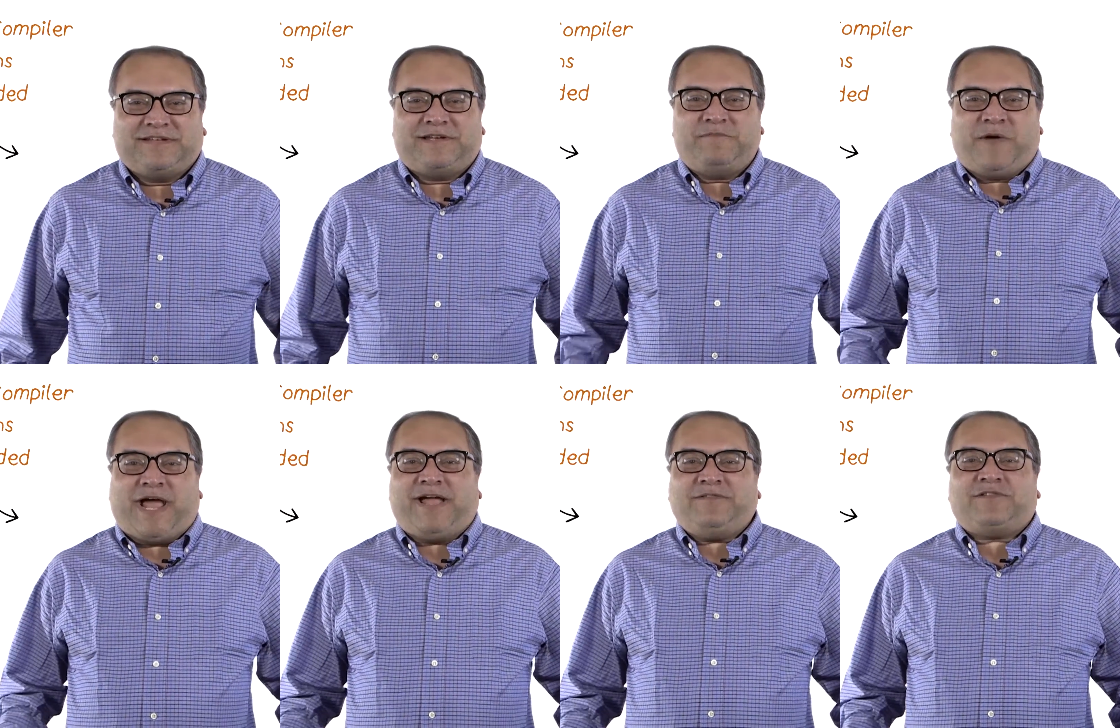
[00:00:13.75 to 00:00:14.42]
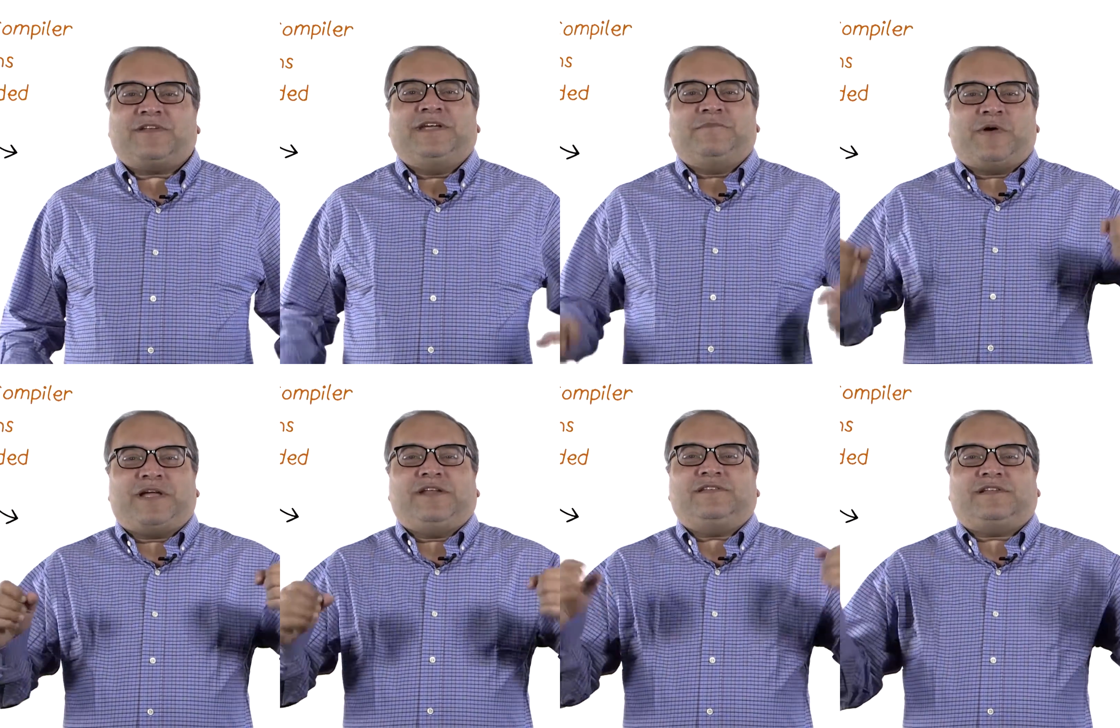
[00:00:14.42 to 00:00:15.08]
In past,
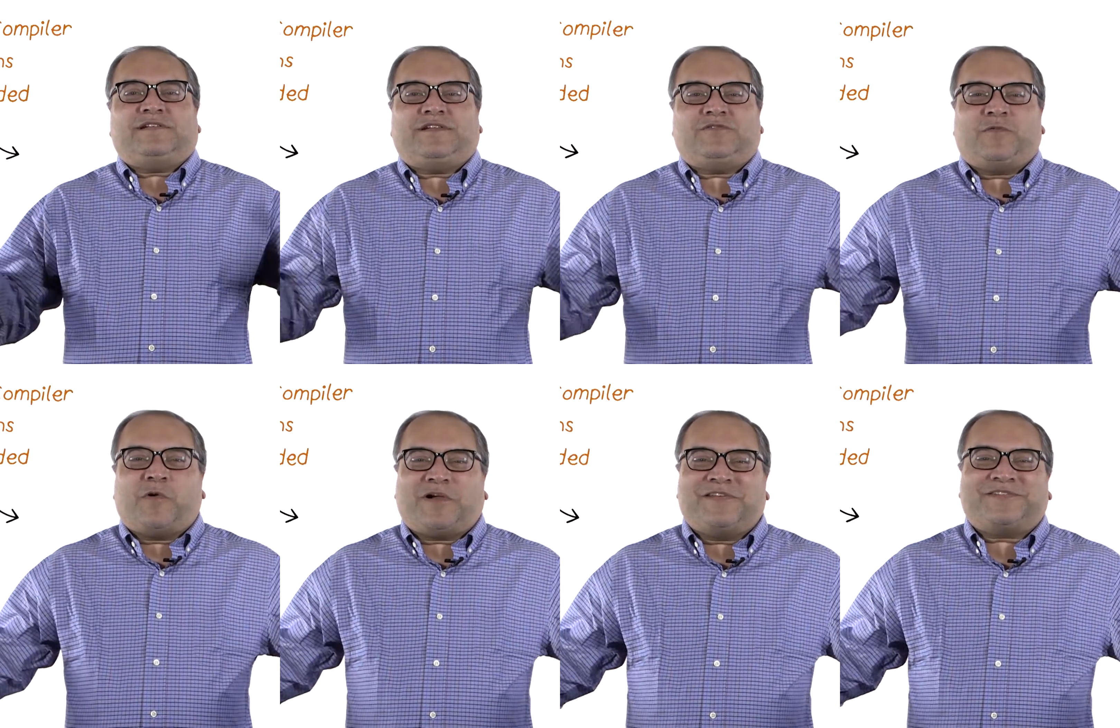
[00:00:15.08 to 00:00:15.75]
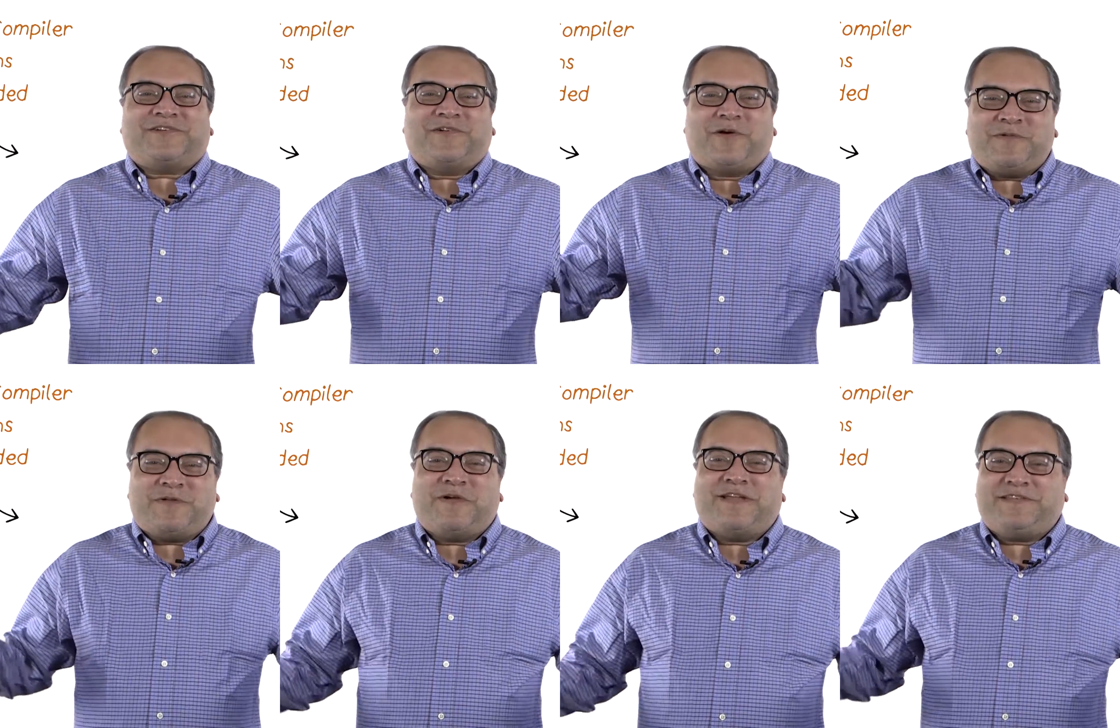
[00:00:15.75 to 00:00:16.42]
my research has focused on
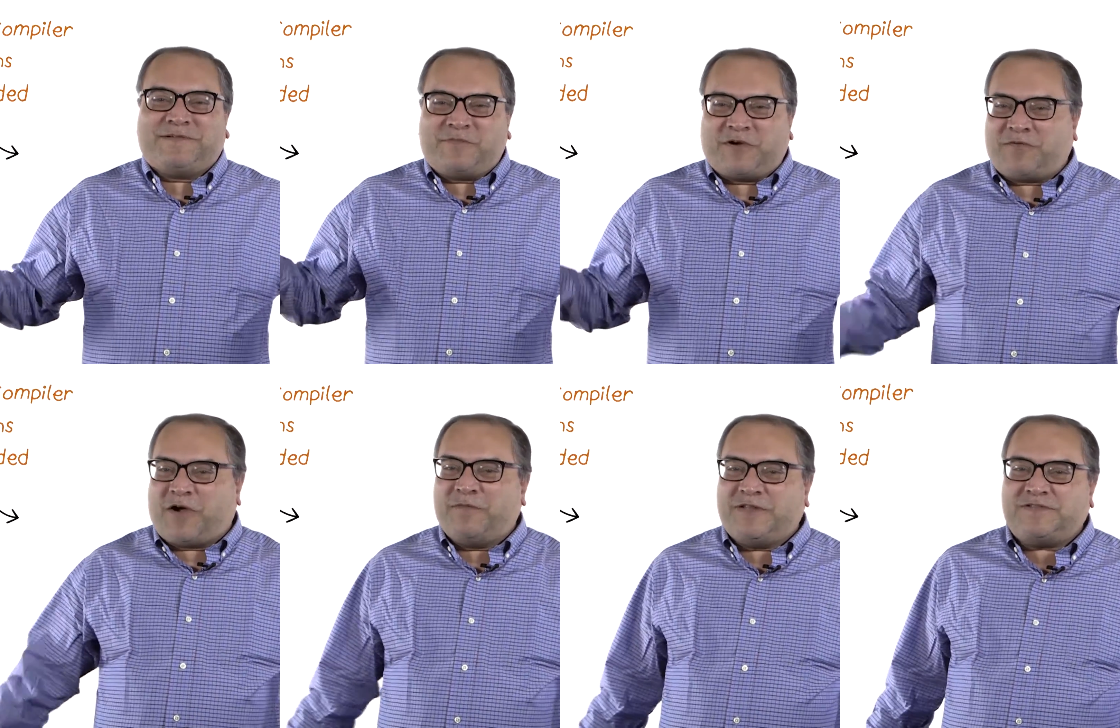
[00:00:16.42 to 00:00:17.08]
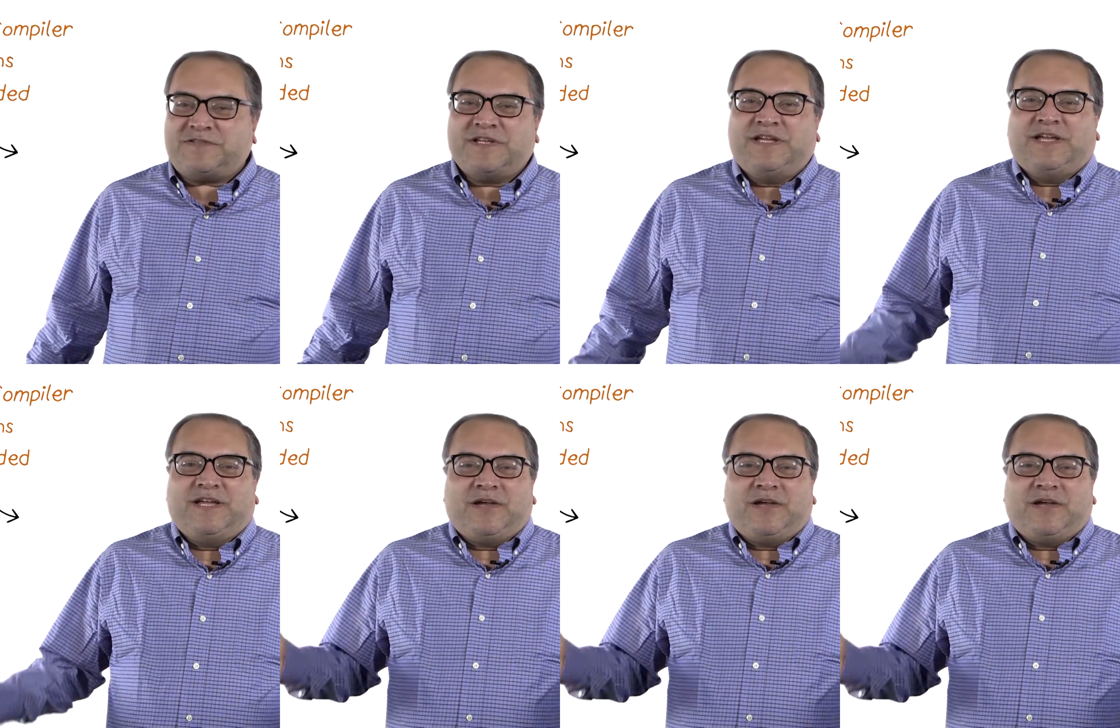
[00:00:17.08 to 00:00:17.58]
optimizing performance,